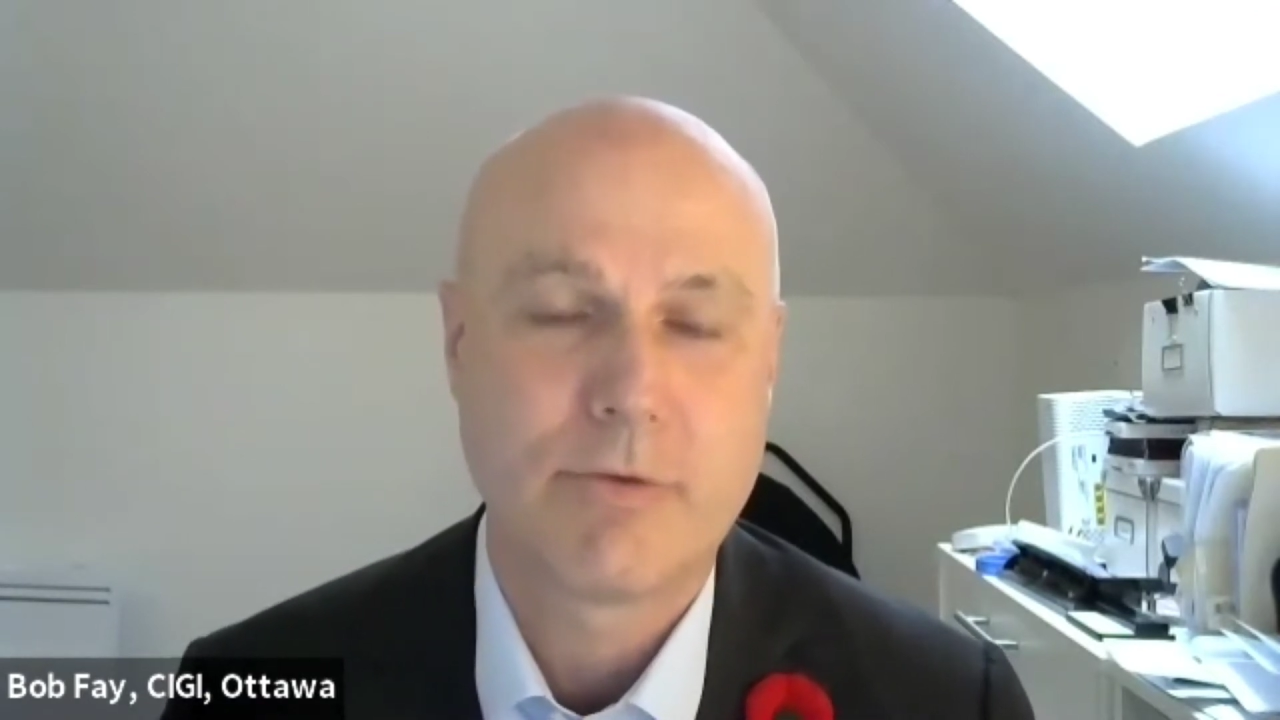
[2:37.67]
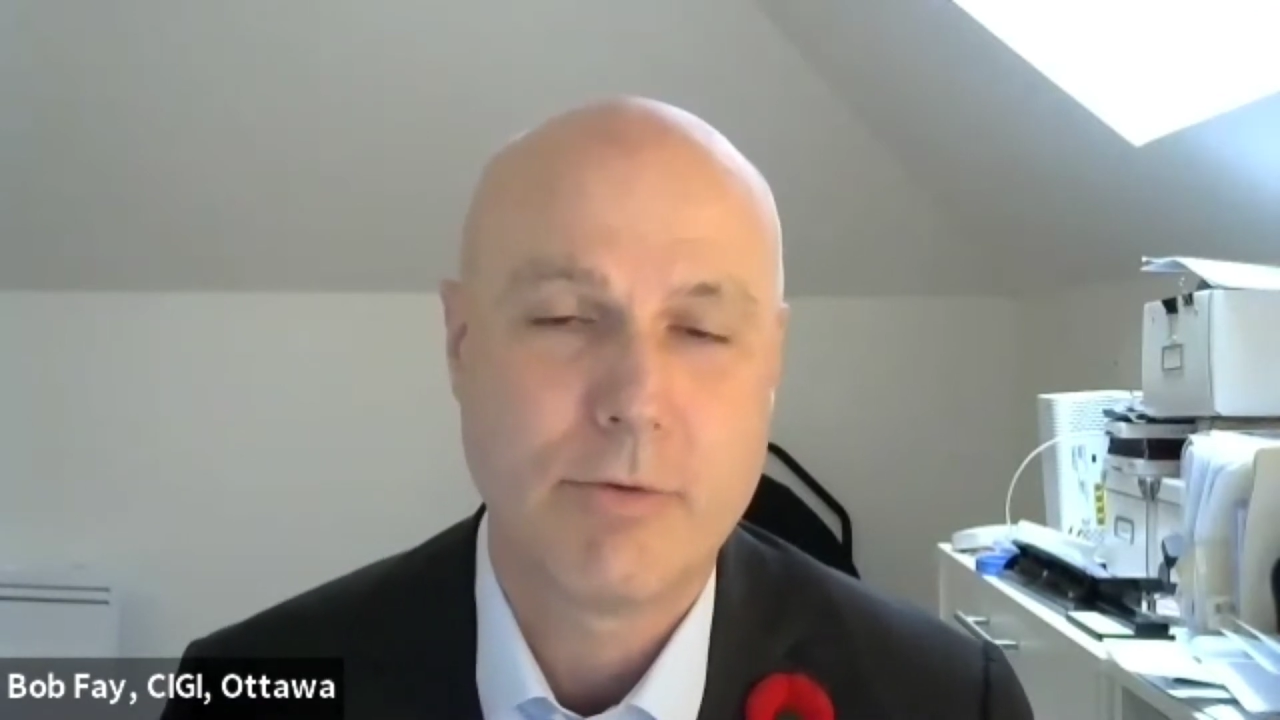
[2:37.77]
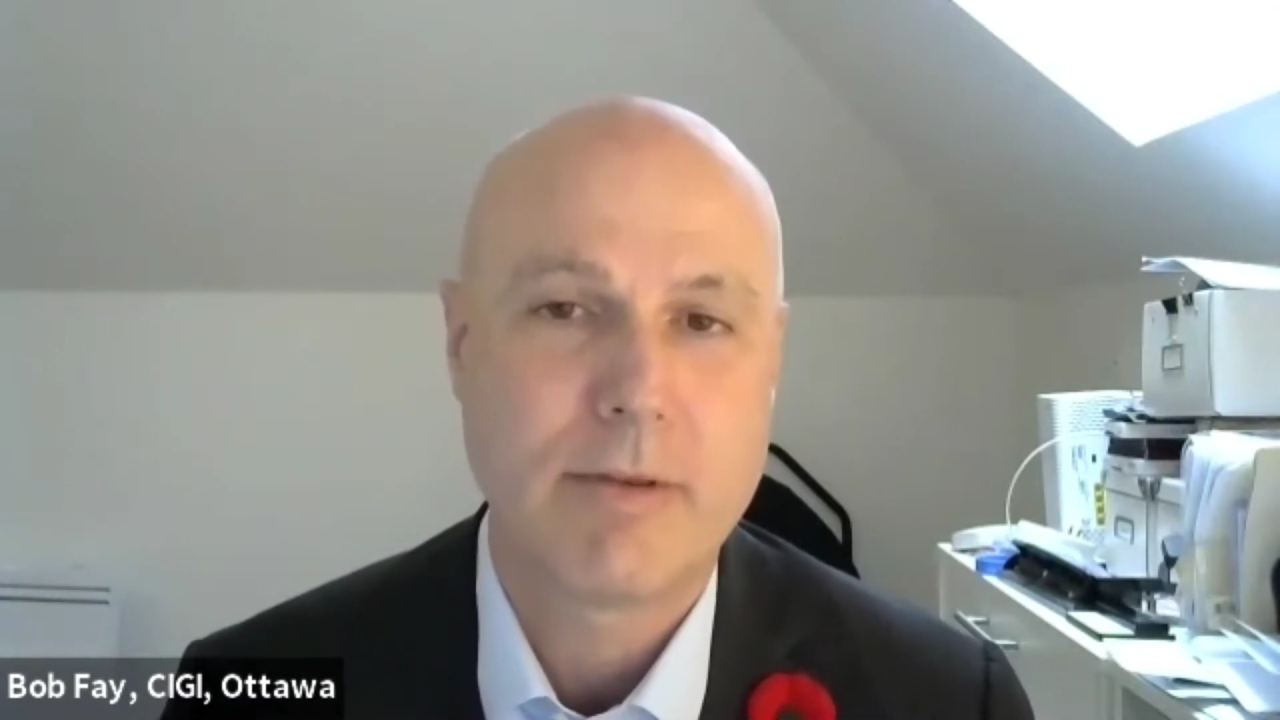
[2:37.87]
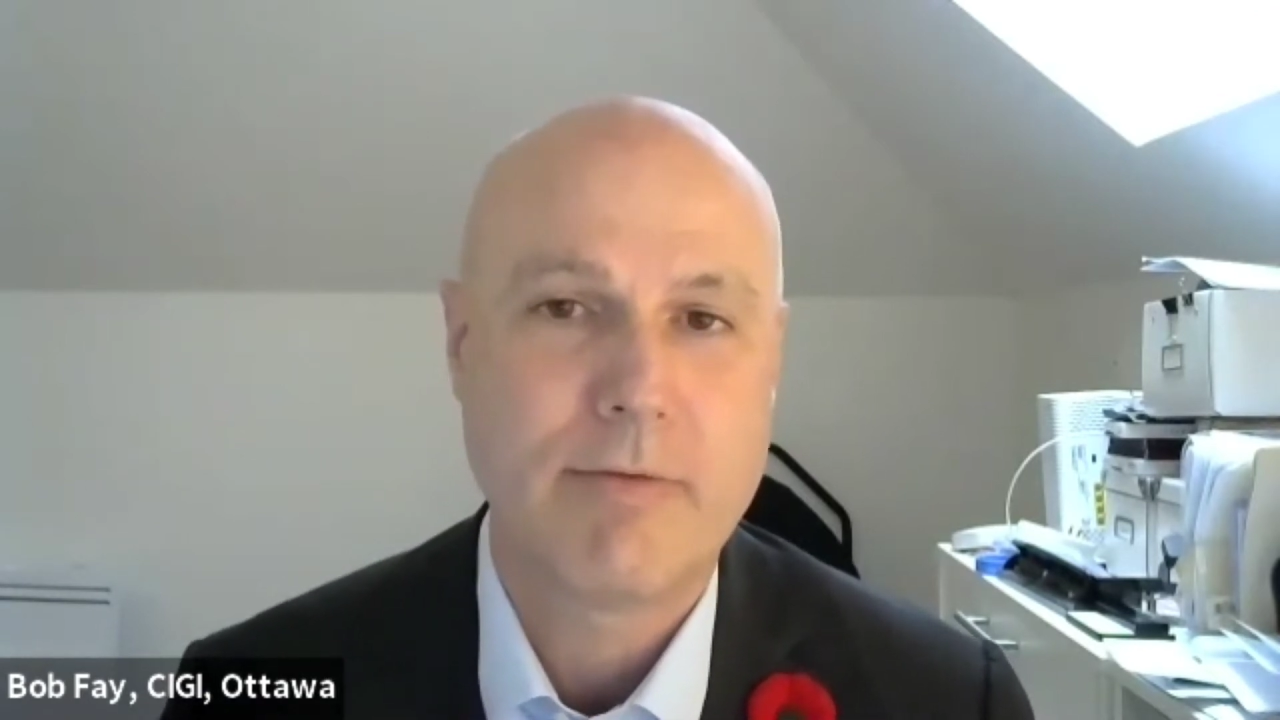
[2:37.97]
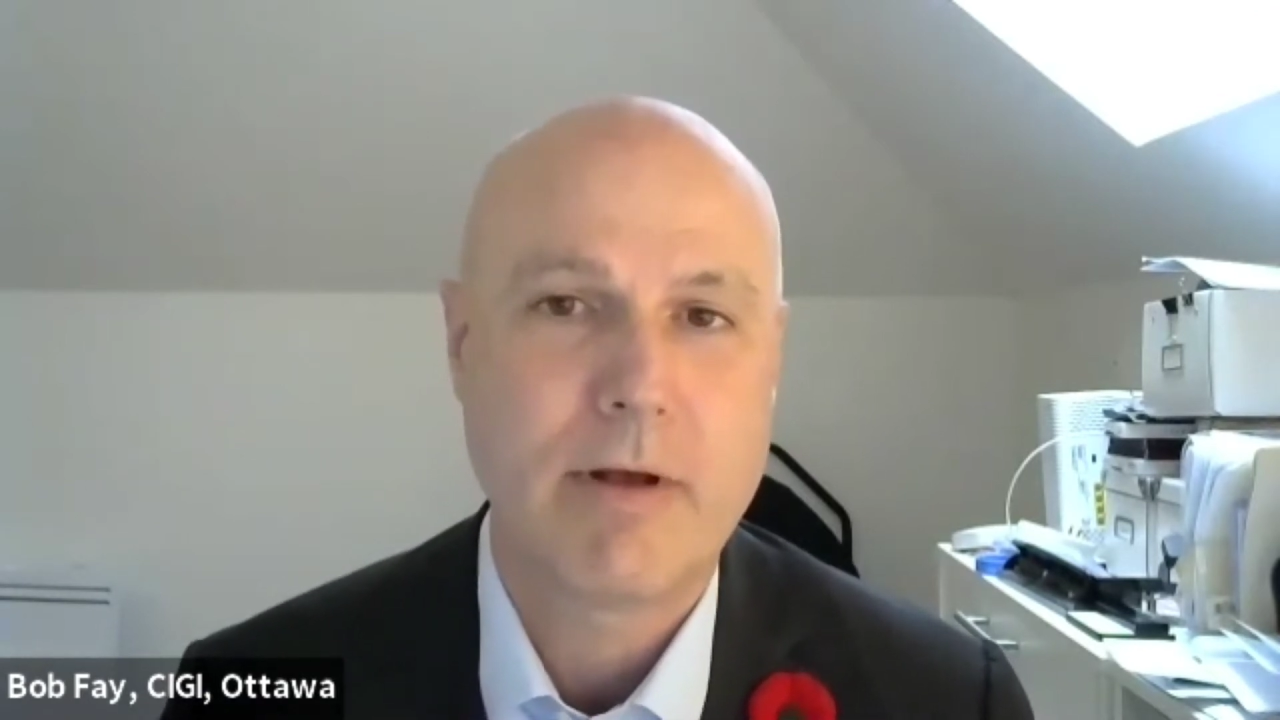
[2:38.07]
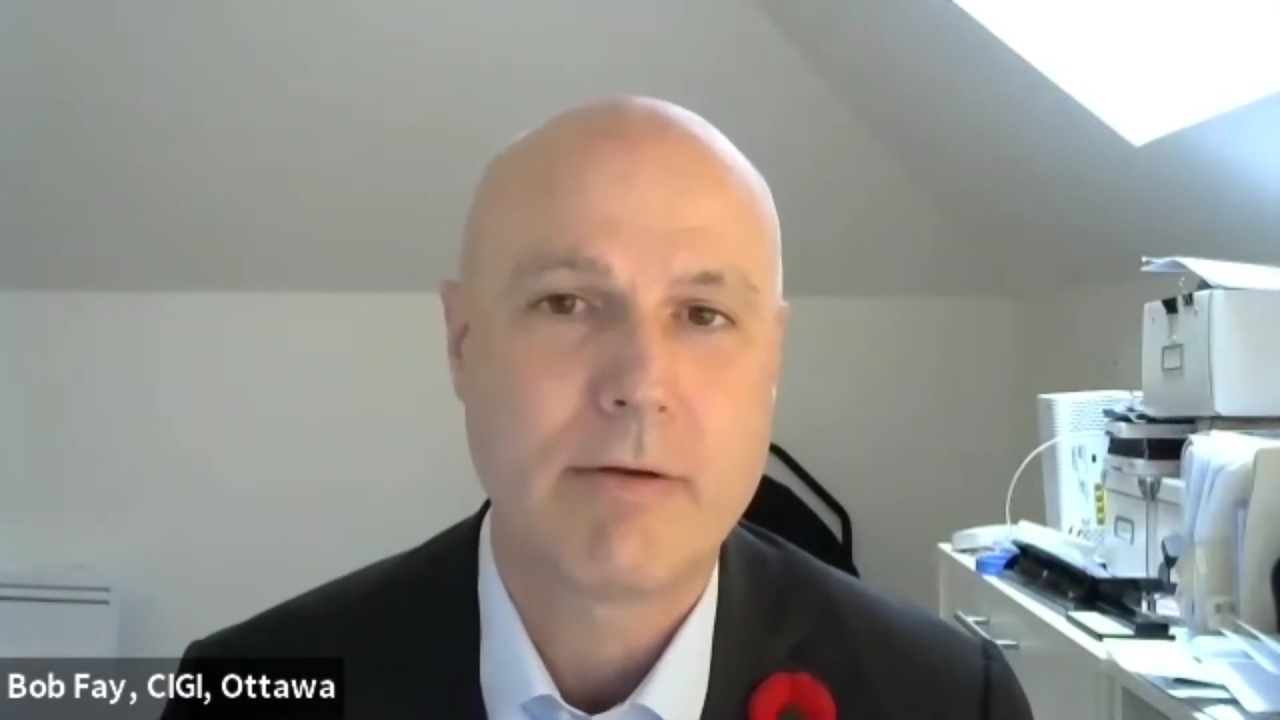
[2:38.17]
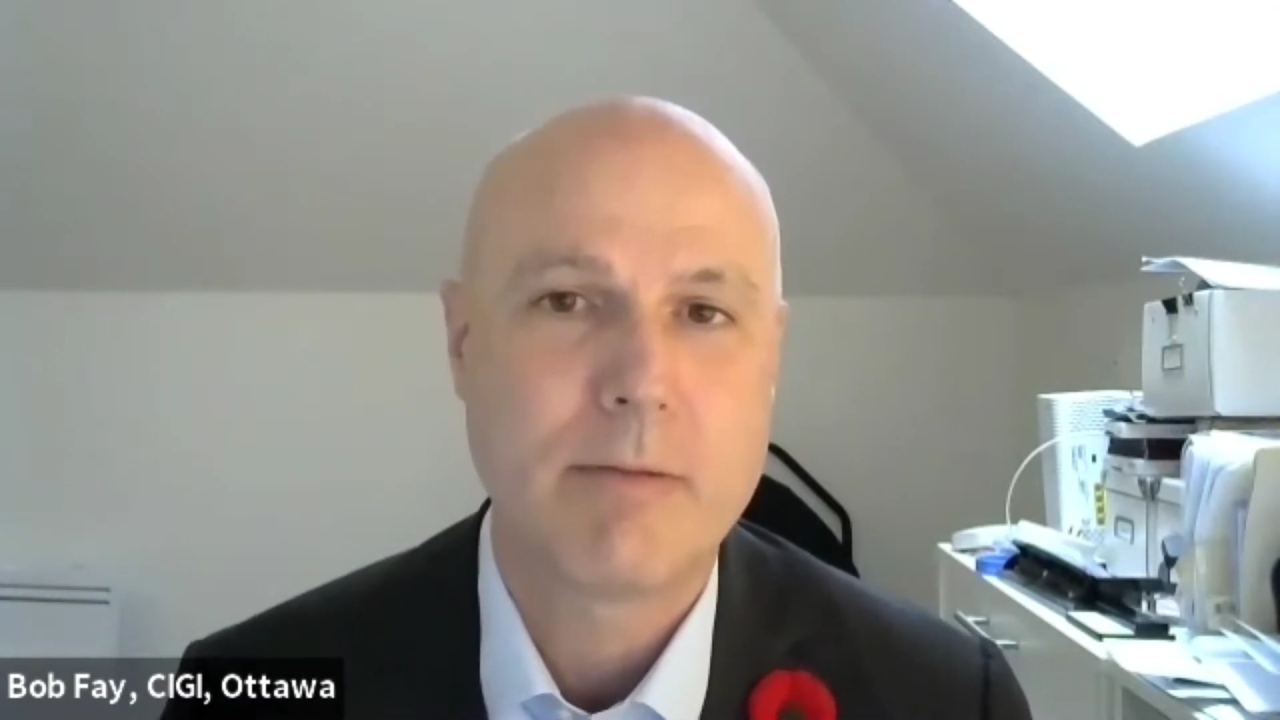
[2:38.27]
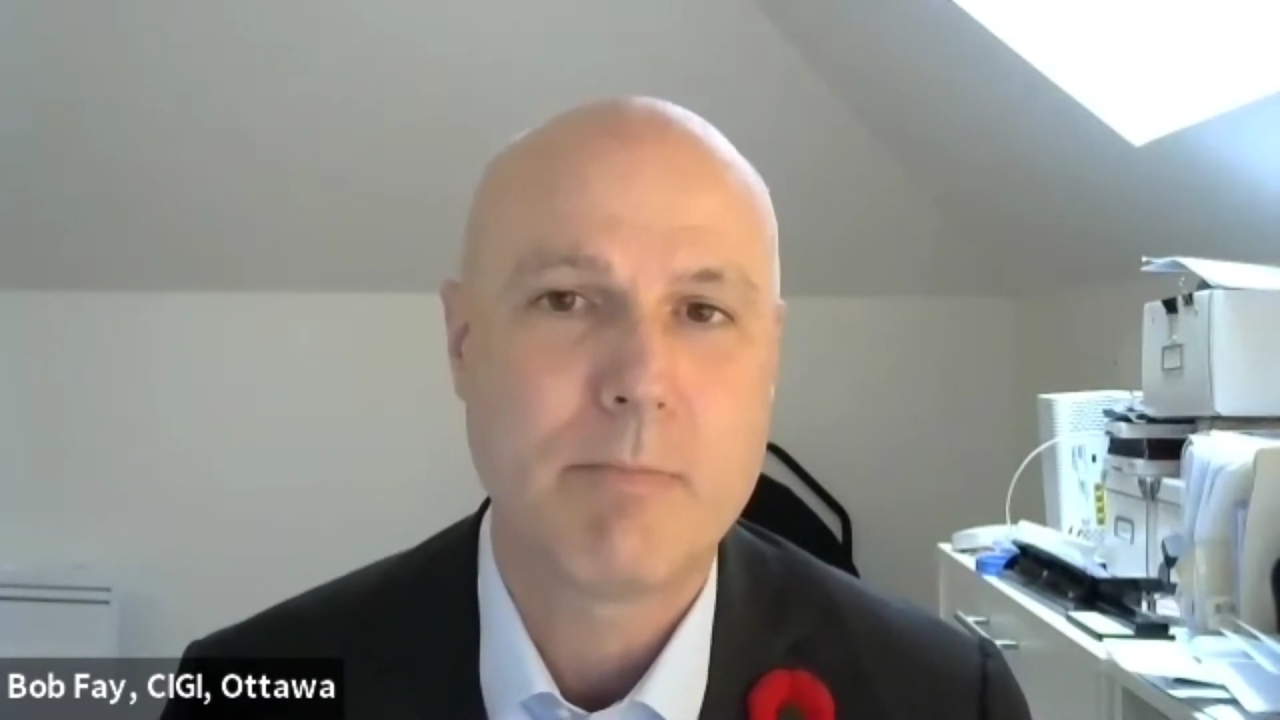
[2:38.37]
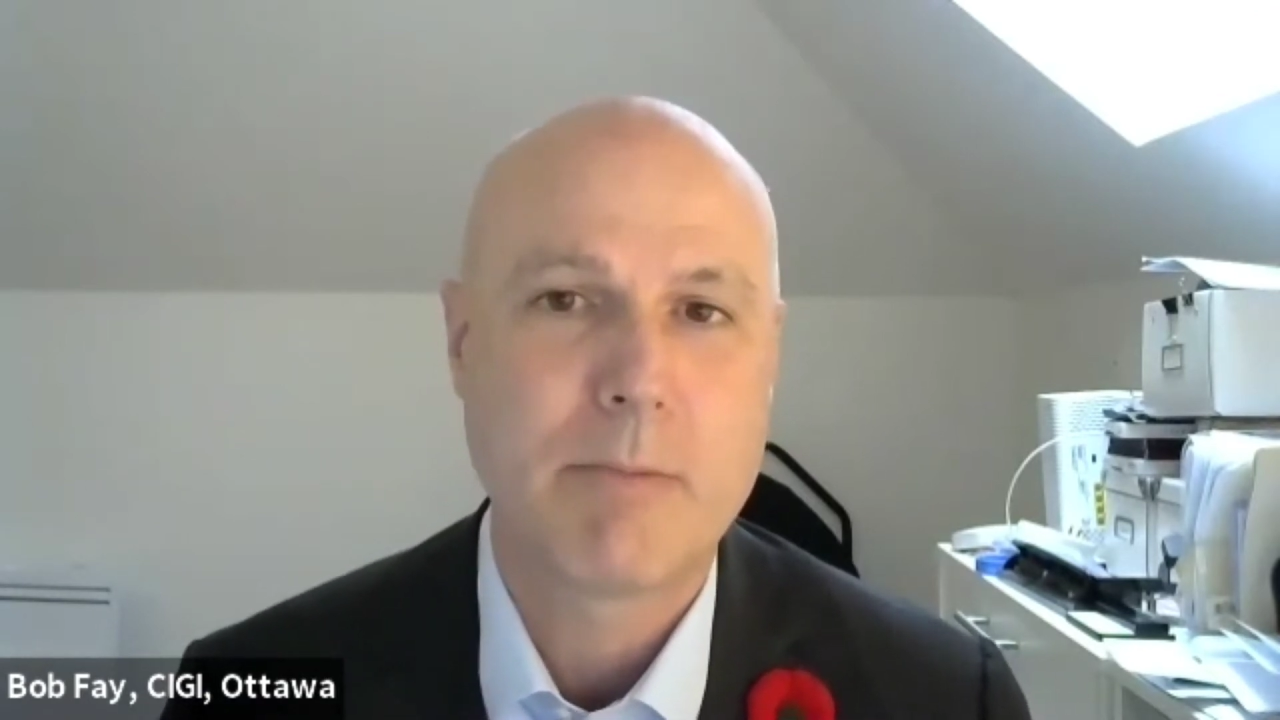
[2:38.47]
two of the founding